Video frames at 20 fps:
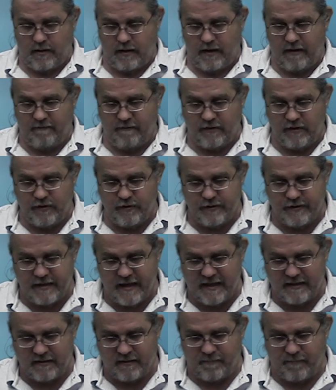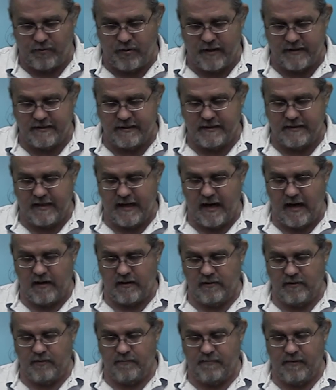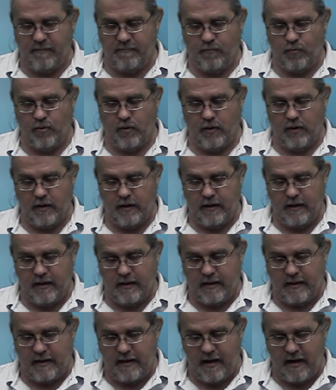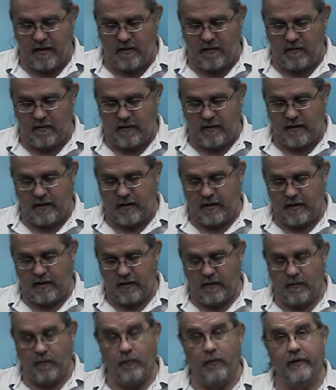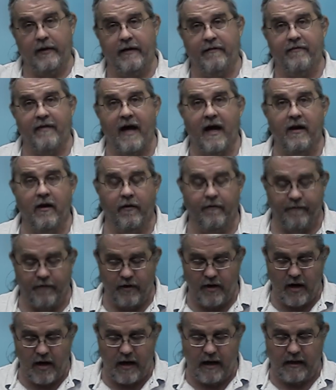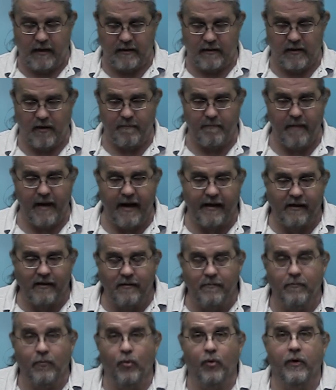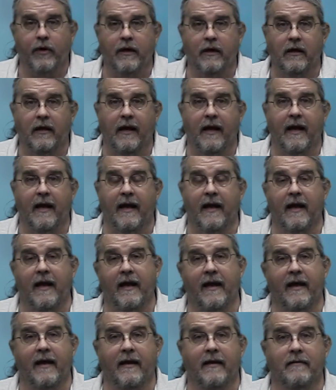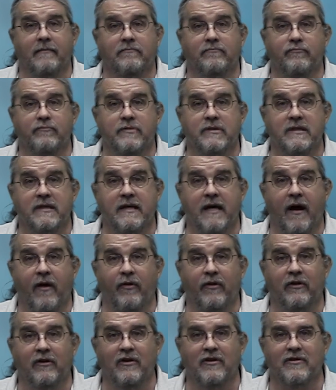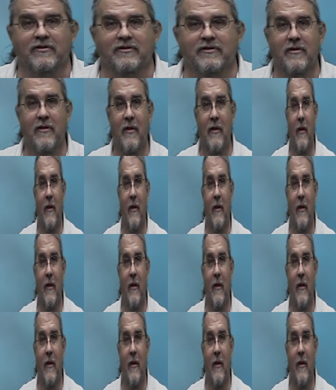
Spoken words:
Even use that to press it down a little bit more. Now, we'll leave that overnight, come back in the morning, and see how it looks.